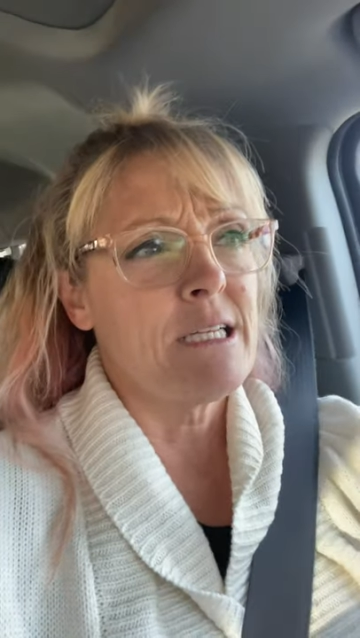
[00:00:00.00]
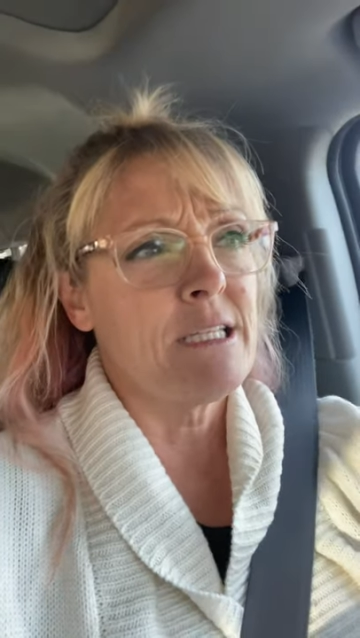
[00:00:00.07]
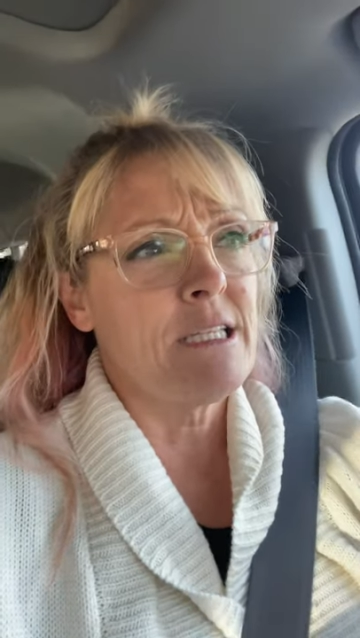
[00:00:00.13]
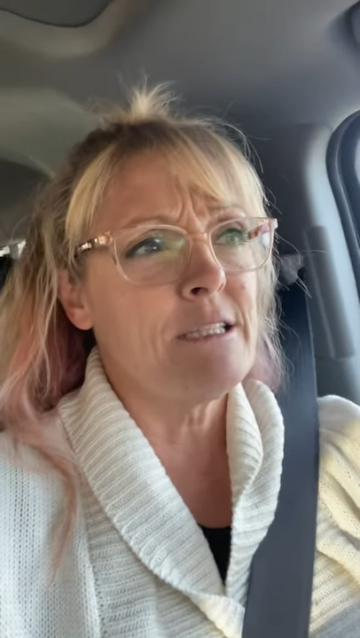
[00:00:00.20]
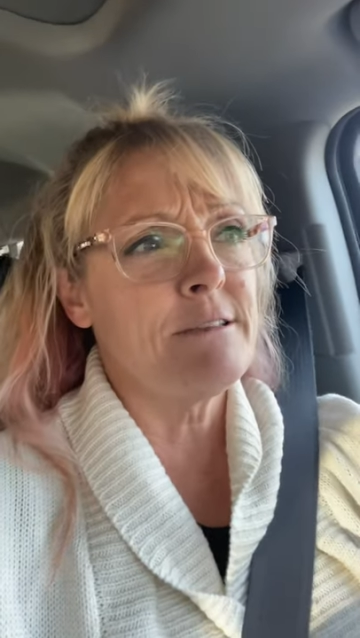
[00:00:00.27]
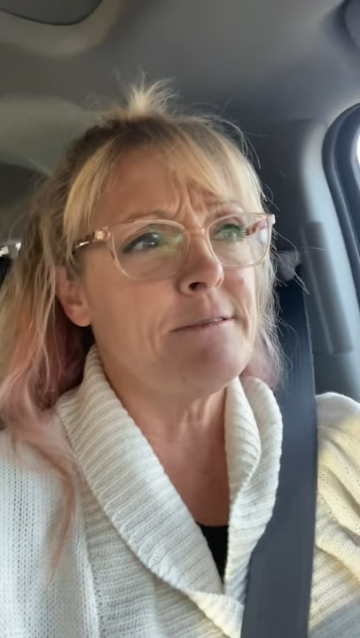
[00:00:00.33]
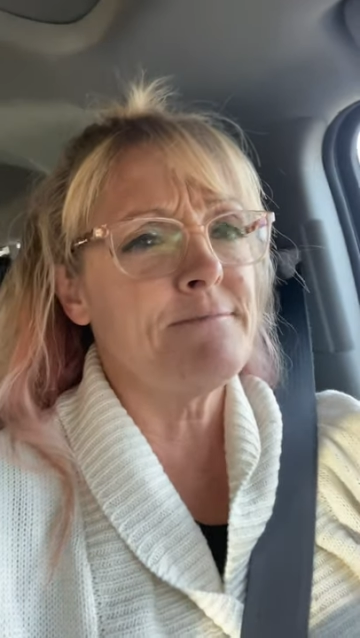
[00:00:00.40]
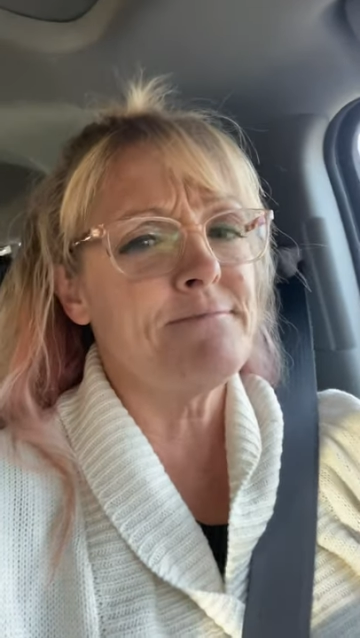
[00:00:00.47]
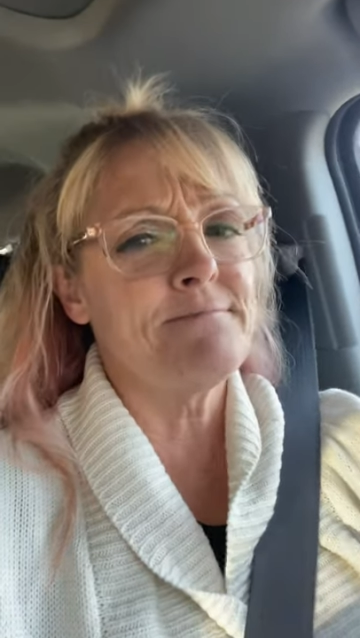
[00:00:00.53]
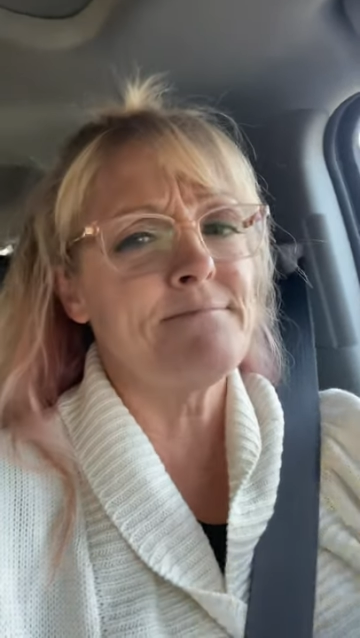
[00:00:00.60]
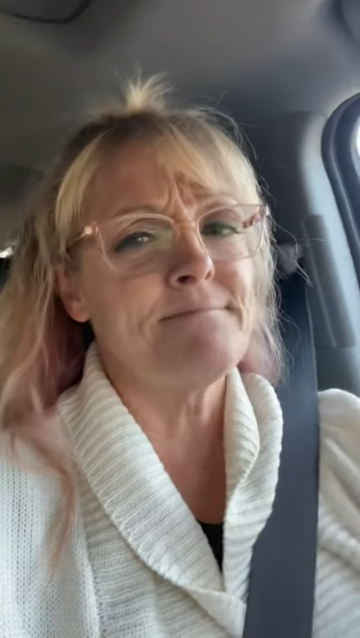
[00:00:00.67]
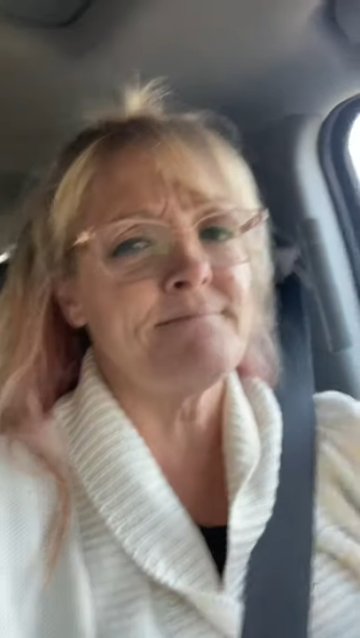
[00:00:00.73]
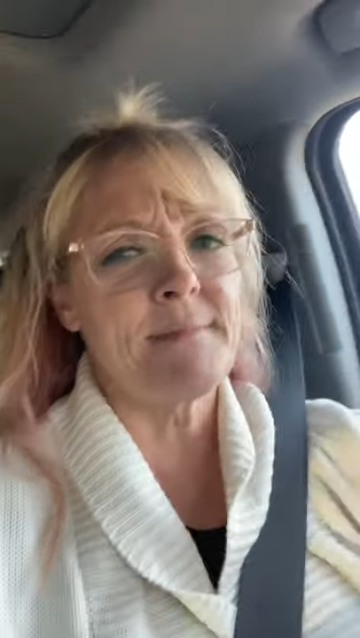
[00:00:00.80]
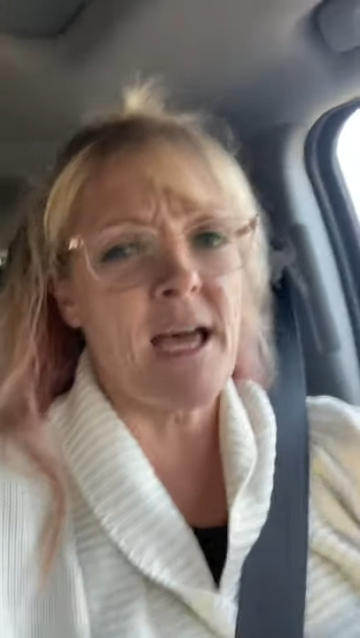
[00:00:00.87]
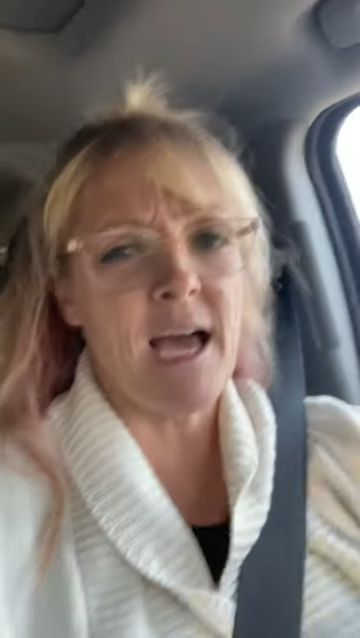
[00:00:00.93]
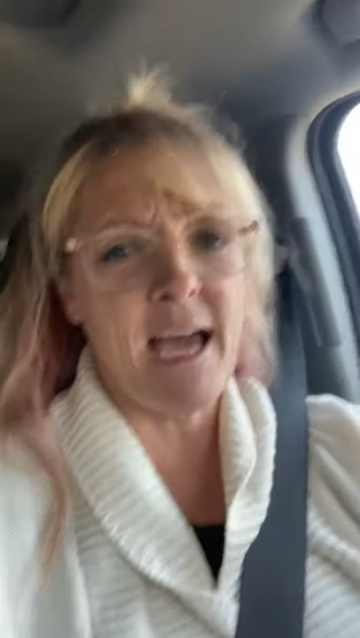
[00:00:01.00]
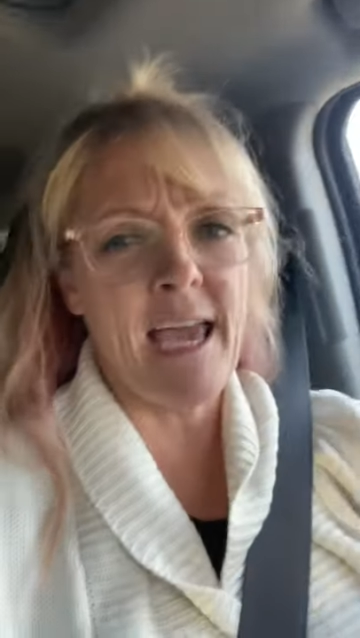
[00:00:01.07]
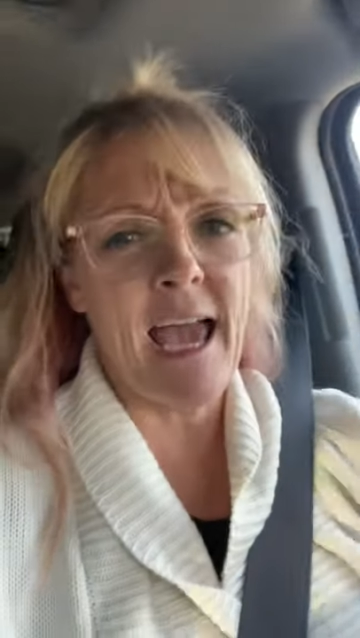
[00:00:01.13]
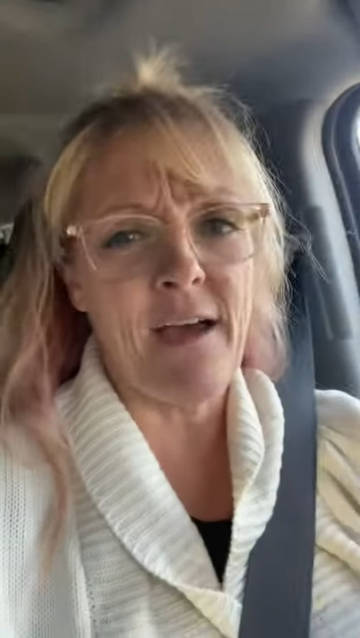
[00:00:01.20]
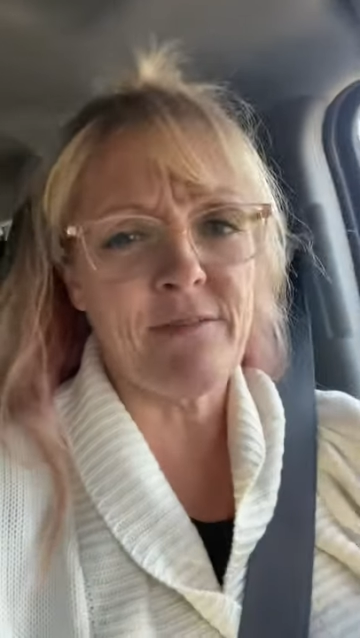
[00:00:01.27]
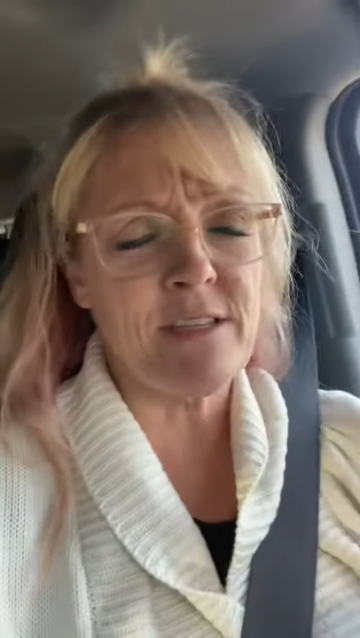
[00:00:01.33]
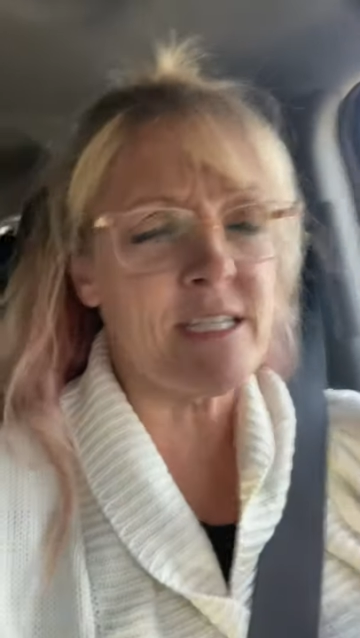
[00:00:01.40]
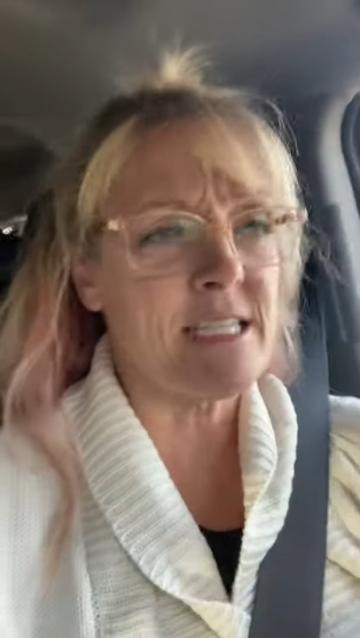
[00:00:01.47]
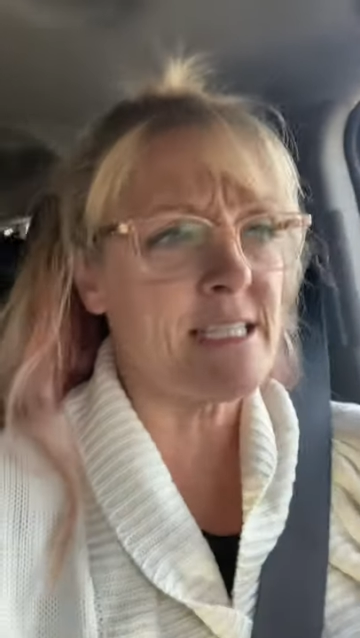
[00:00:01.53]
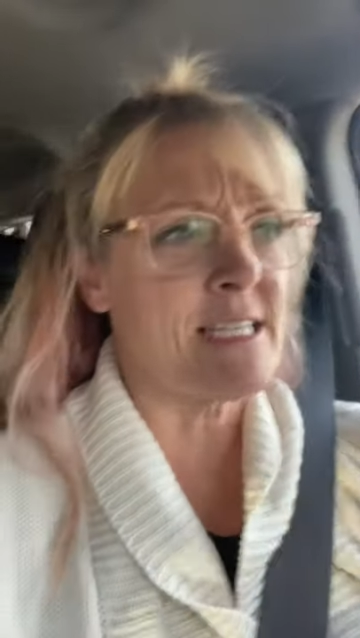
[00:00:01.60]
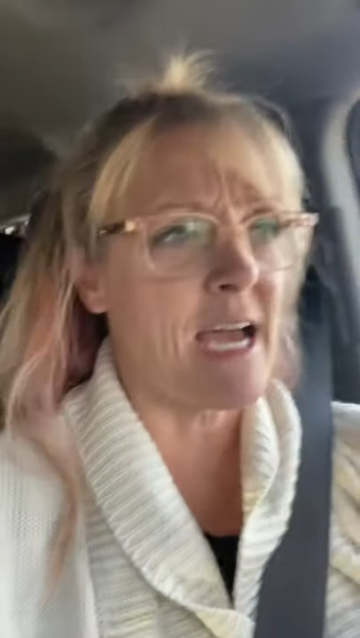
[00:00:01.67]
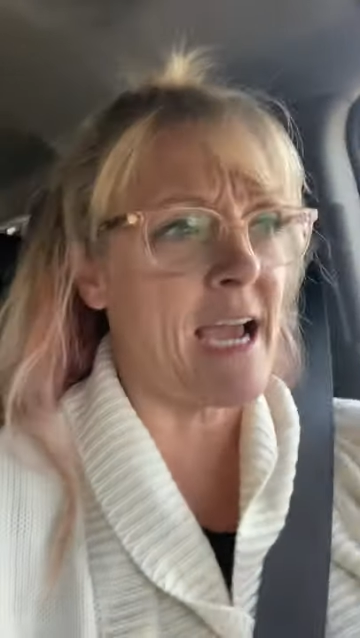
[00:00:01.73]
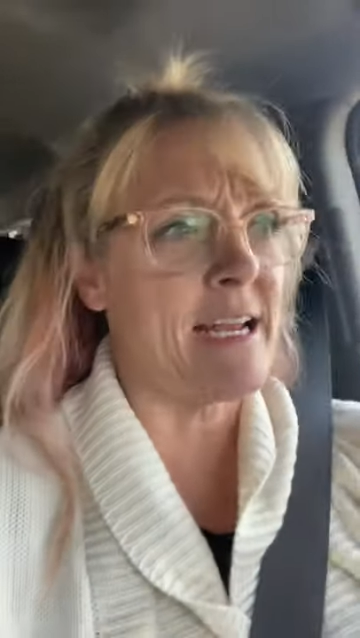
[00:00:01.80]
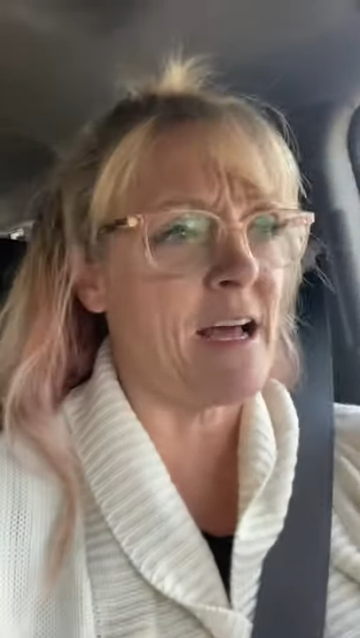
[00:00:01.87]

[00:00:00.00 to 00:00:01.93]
Mm, I have to decide